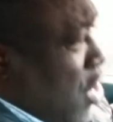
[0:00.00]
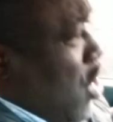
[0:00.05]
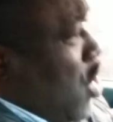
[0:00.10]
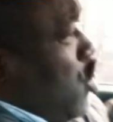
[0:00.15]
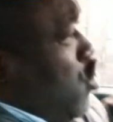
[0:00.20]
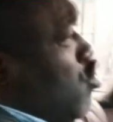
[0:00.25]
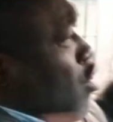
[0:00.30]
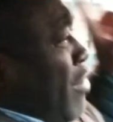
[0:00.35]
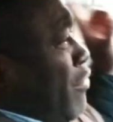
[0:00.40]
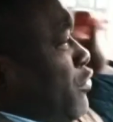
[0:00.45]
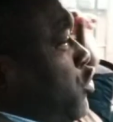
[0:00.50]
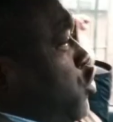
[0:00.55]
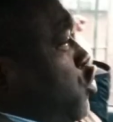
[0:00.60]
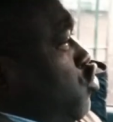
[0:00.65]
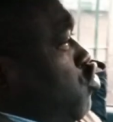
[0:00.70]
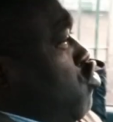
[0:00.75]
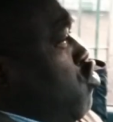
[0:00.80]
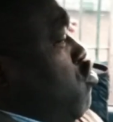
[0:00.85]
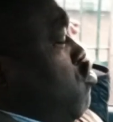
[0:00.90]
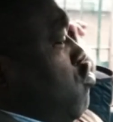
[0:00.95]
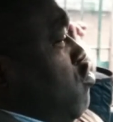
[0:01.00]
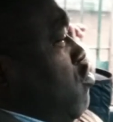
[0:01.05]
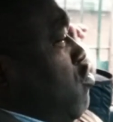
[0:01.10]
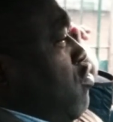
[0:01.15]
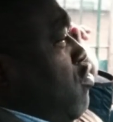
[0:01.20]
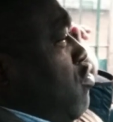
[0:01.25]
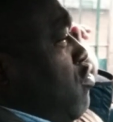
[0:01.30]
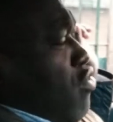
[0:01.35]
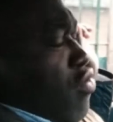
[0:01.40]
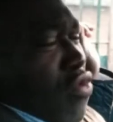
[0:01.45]
You have 2
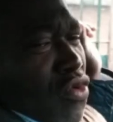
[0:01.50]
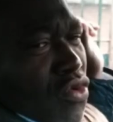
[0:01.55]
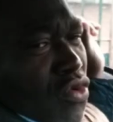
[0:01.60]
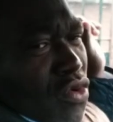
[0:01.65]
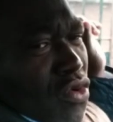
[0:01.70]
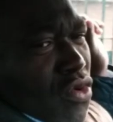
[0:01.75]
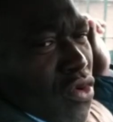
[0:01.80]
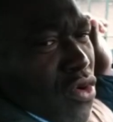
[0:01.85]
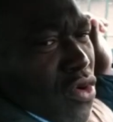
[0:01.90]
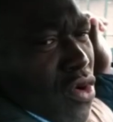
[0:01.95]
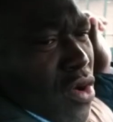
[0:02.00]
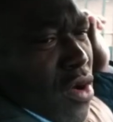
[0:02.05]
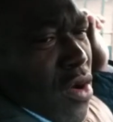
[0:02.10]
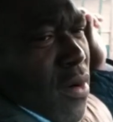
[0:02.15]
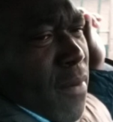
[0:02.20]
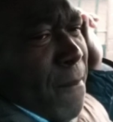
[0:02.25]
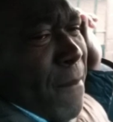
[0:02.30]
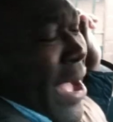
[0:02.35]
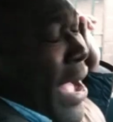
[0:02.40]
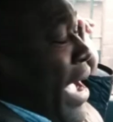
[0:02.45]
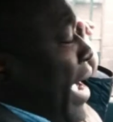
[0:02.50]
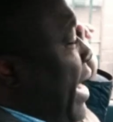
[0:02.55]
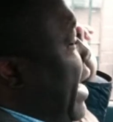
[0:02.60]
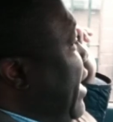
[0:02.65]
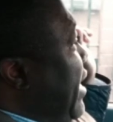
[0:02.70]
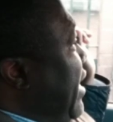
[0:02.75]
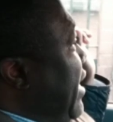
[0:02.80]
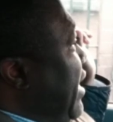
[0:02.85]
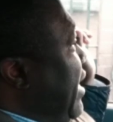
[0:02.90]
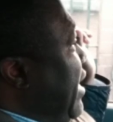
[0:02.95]

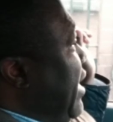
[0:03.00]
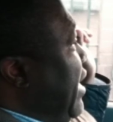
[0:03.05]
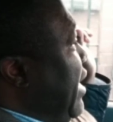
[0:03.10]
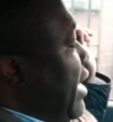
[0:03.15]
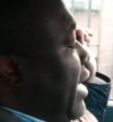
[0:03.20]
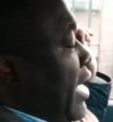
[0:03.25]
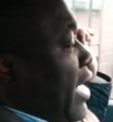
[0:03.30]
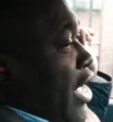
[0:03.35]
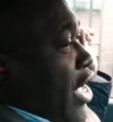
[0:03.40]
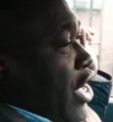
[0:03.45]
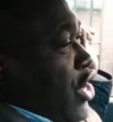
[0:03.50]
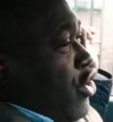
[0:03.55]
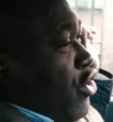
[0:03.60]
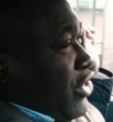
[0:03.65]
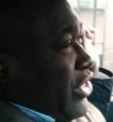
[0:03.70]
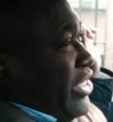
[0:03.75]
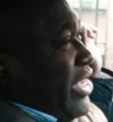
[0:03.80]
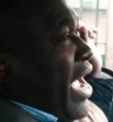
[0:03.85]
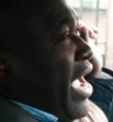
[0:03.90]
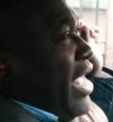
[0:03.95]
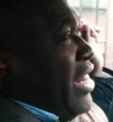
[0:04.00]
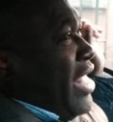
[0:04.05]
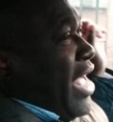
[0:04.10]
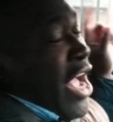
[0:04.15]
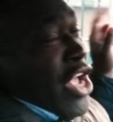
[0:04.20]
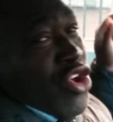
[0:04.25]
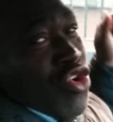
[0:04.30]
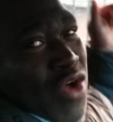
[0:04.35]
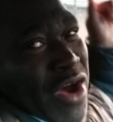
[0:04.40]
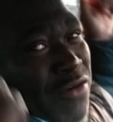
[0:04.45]
by your side,
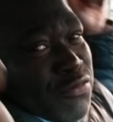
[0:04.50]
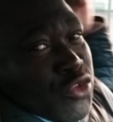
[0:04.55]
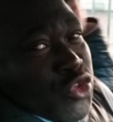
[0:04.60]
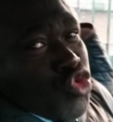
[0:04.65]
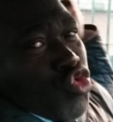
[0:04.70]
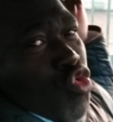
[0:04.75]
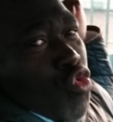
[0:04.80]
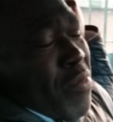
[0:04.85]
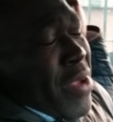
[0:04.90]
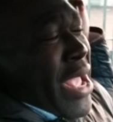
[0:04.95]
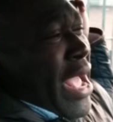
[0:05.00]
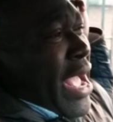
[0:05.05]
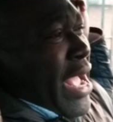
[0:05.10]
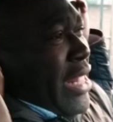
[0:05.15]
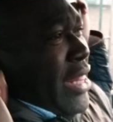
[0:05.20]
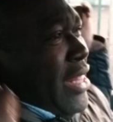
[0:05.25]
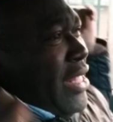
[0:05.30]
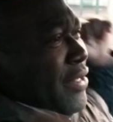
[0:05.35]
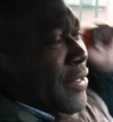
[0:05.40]
and you have 2 behind.